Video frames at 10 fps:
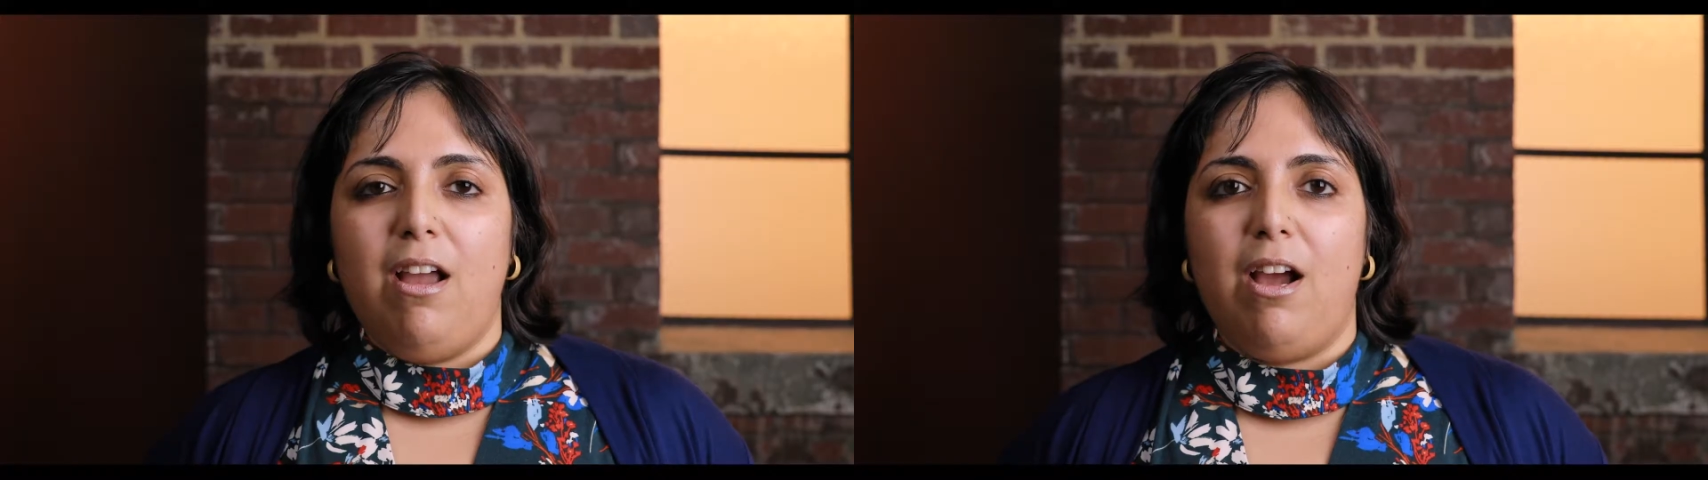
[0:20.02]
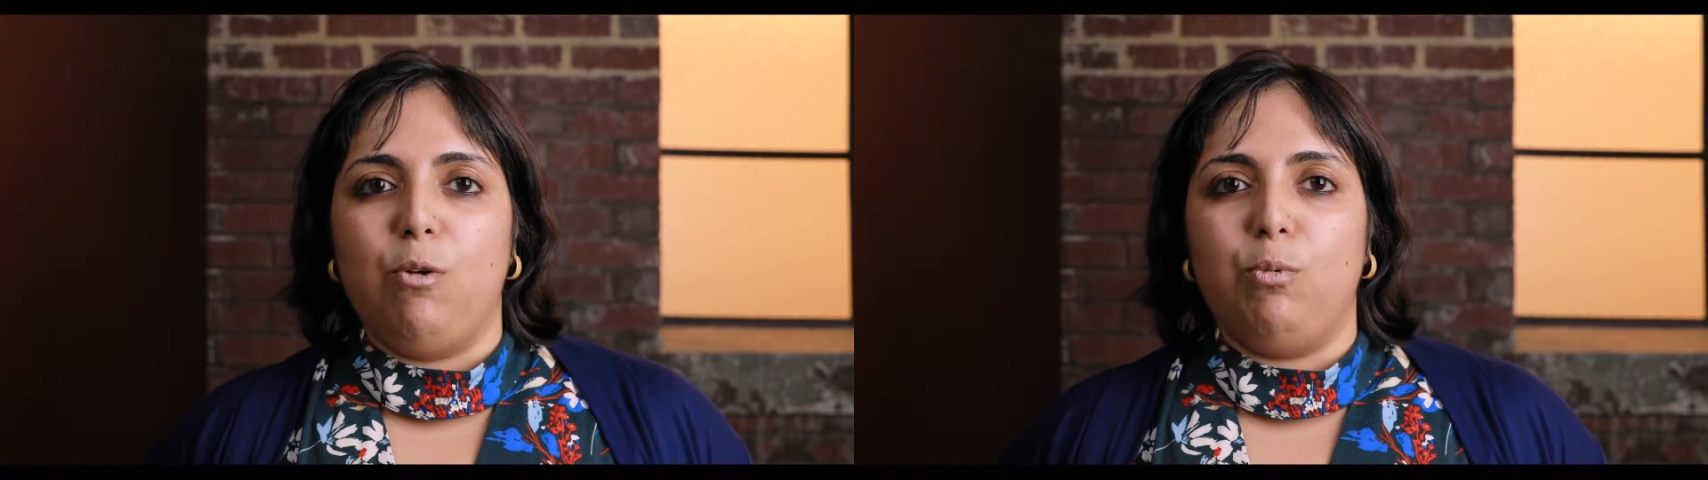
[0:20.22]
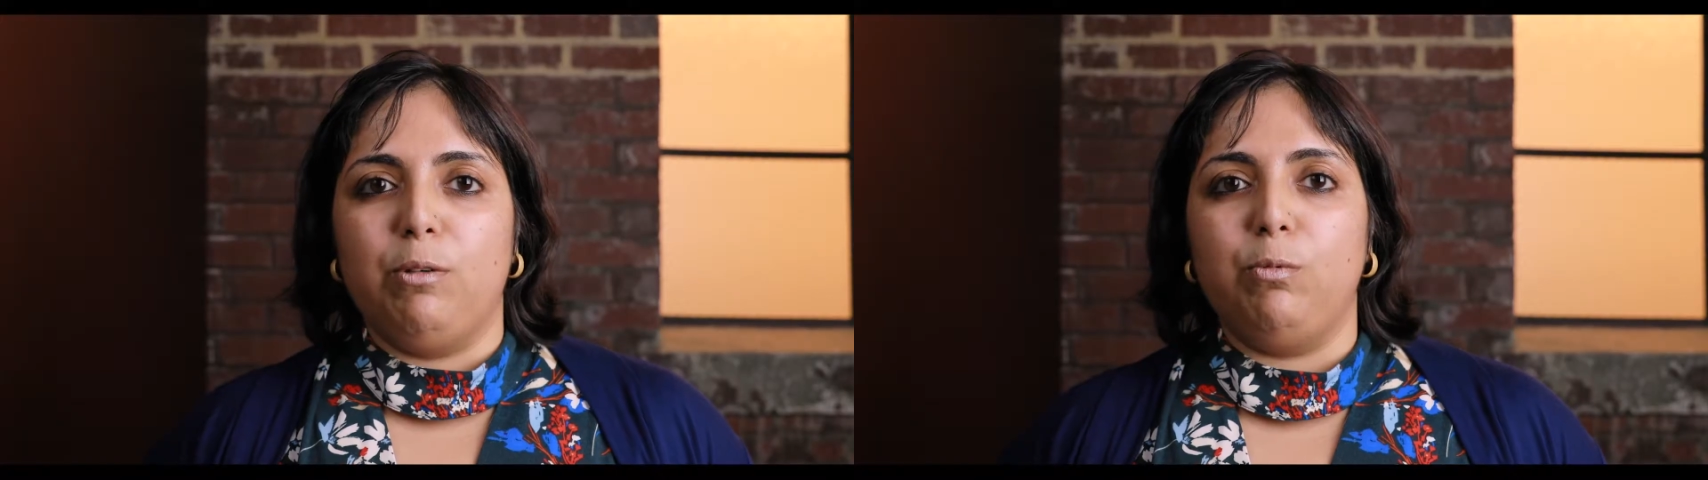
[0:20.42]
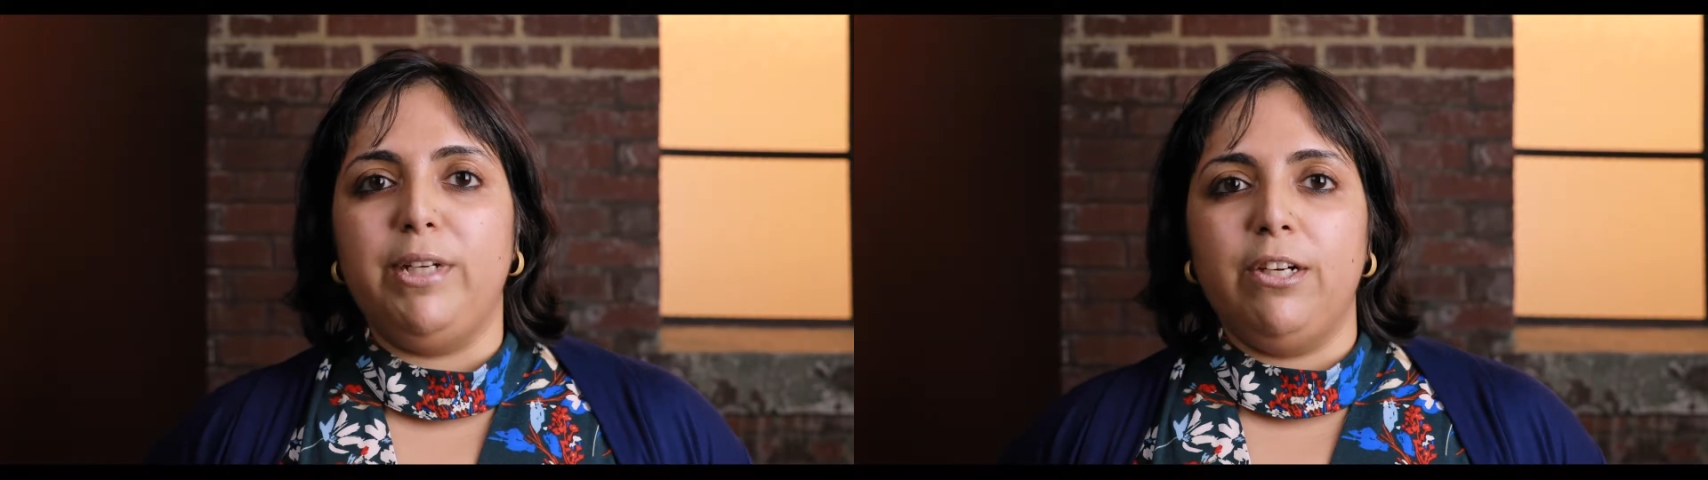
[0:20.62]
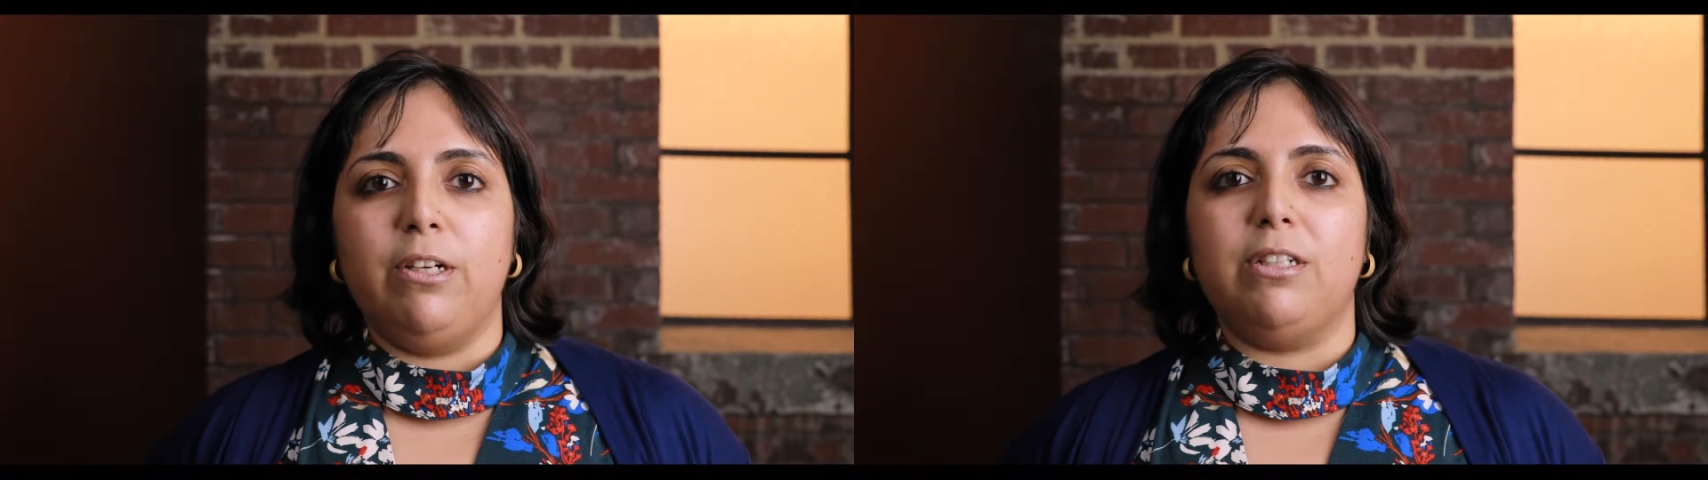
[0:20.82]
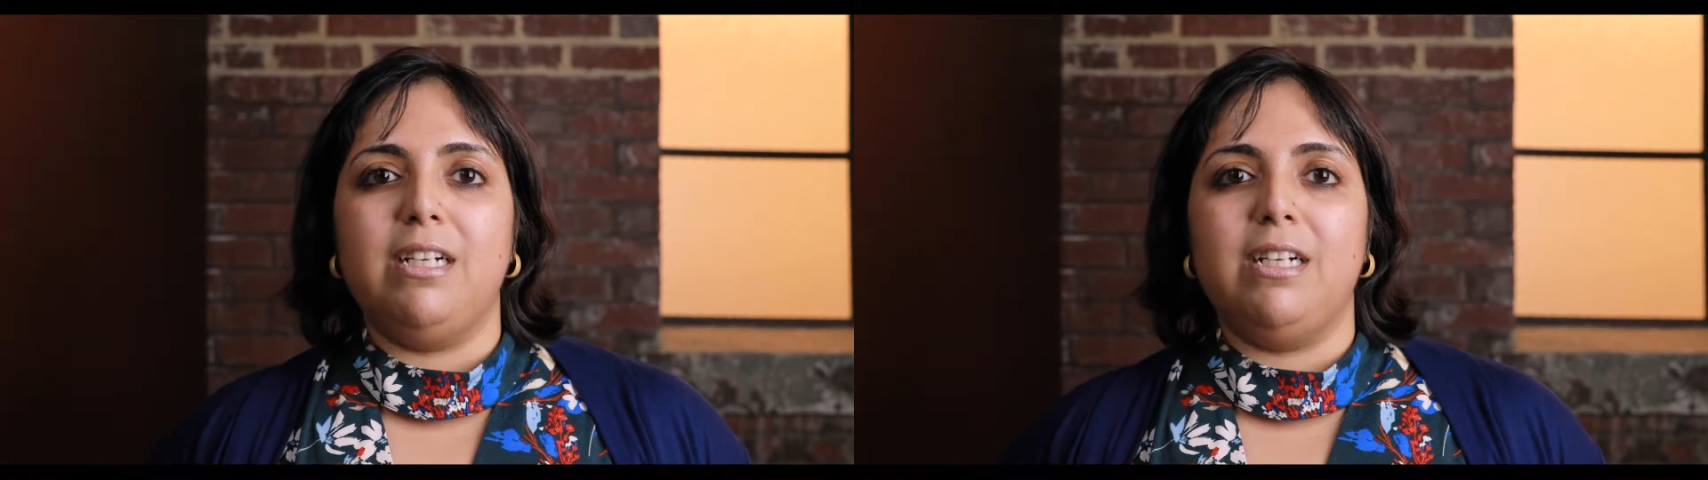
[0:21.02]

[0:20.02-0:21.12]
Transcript: uh, where we are